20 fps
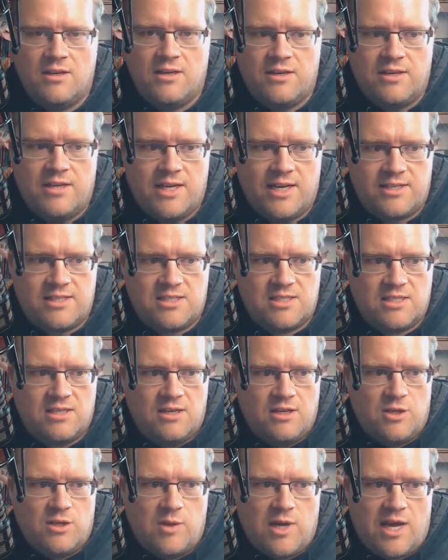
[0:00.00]
Nuxt,
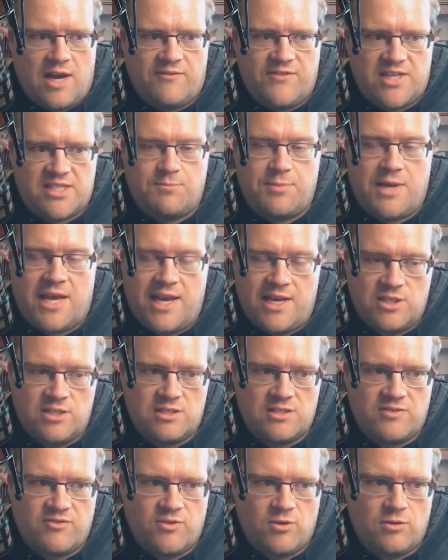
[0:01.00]
you have this
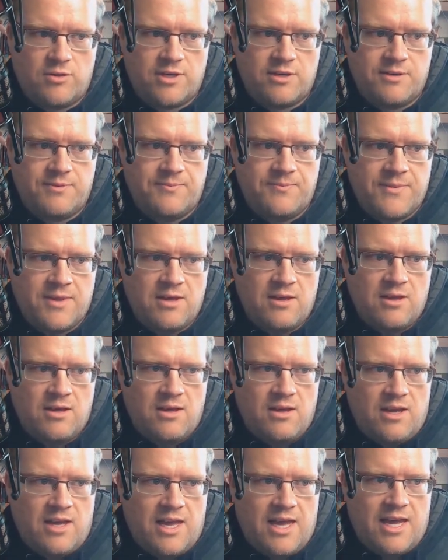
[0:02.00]
pages folder,
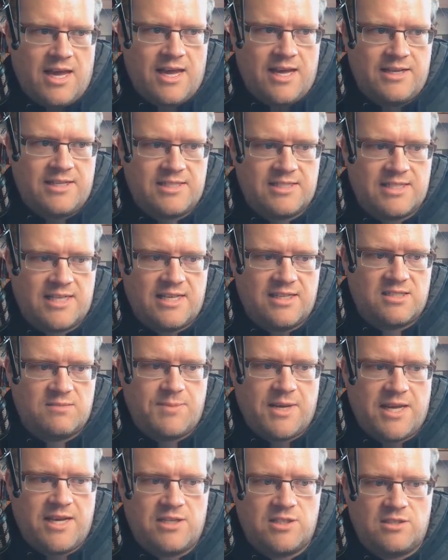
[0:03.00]
and inside this
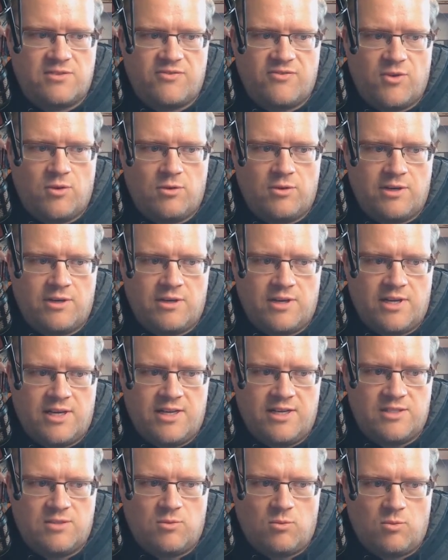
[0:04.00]
pages folder
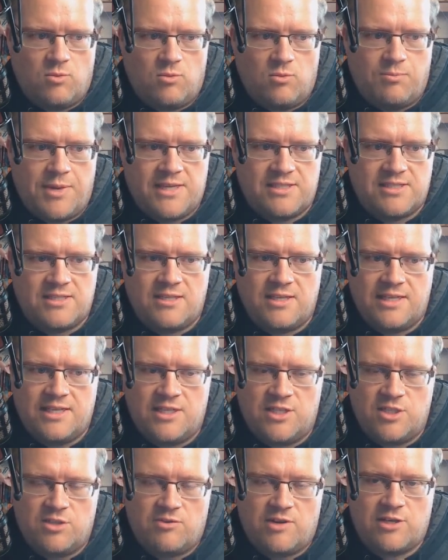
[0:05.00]
is basically the
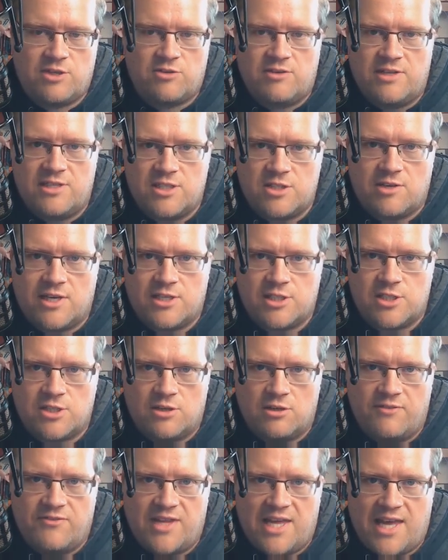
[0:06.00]
directory
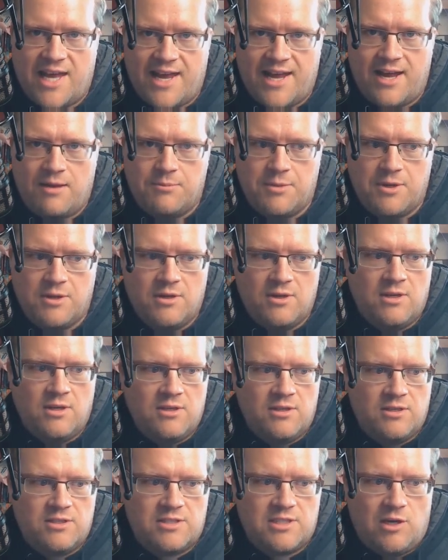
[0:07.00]
structure of the app.
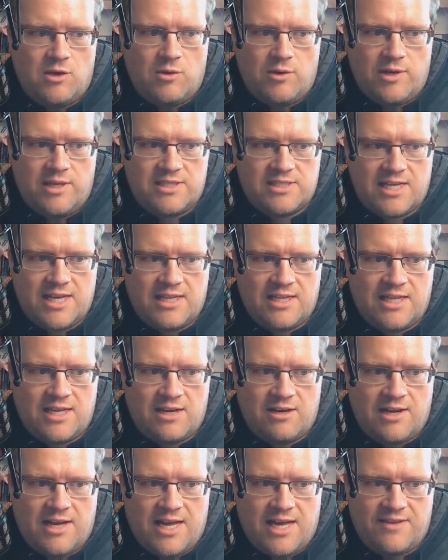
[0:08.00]
So inside
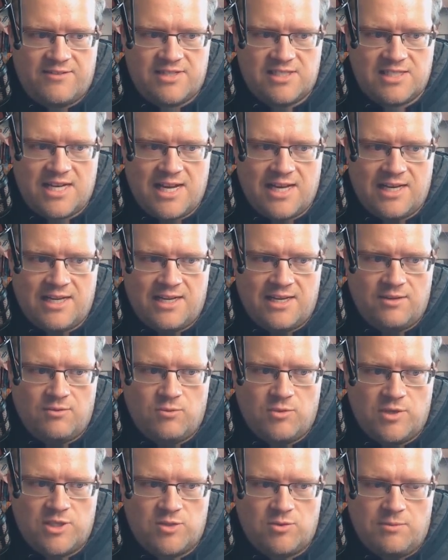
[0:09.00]
there I have sign in,
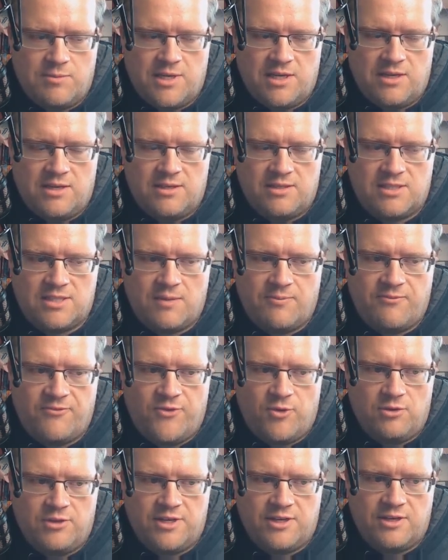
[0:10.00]
which would be a
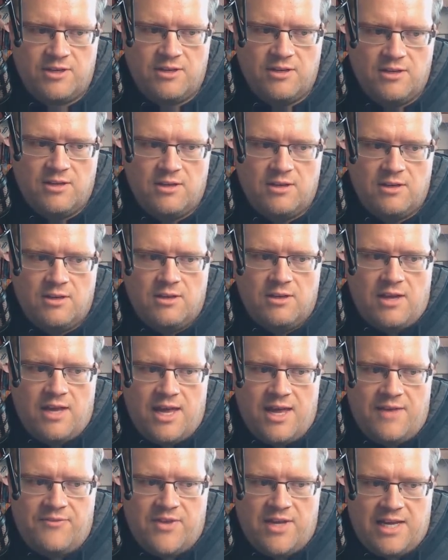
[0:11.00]
subfolder,
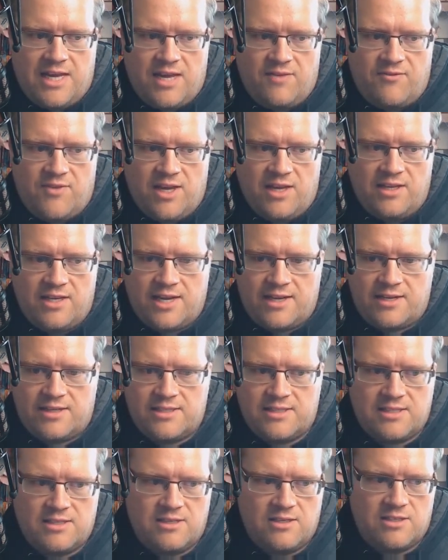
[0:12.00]
and then I have
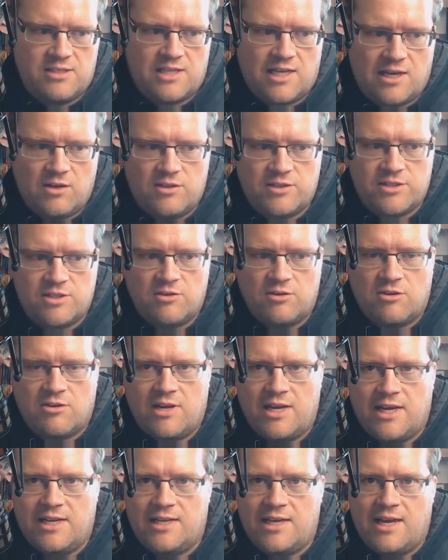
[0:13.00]
index. So I can also
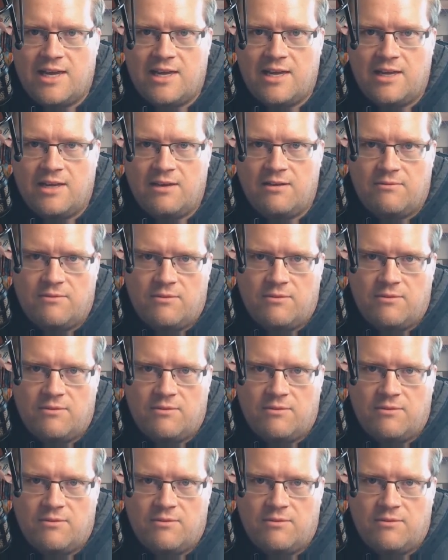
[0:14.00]
create